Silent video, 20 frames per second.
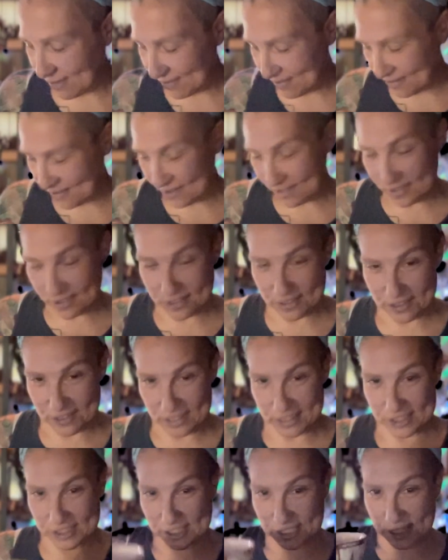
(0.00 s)
Well,
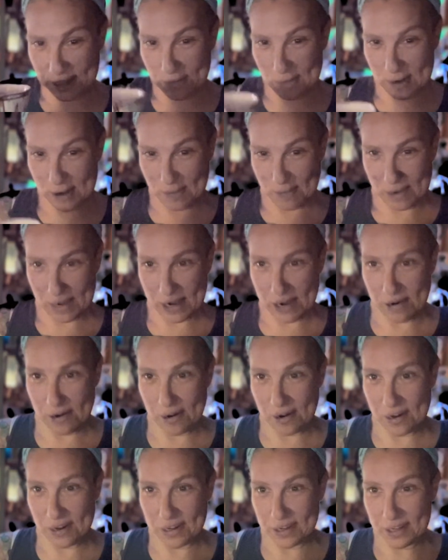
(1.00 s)
let's see what my
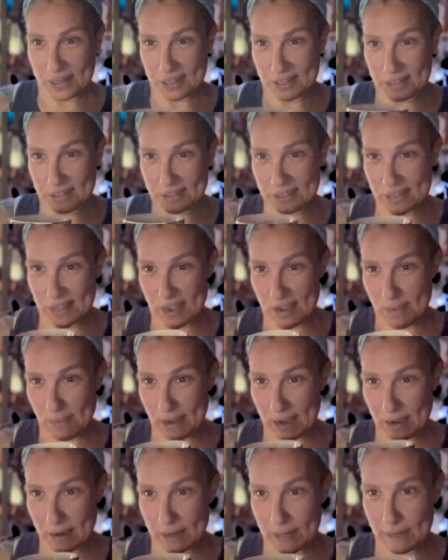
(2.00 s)
heart can say
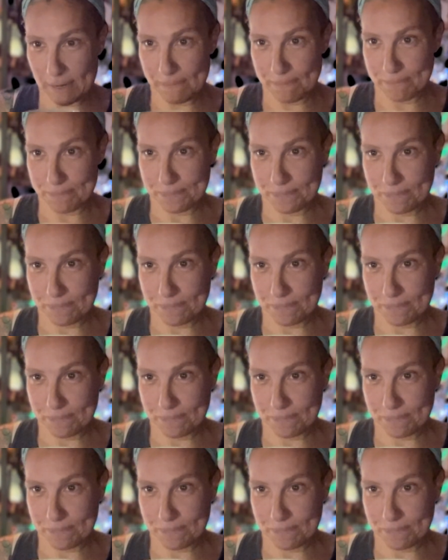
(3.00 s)
about it.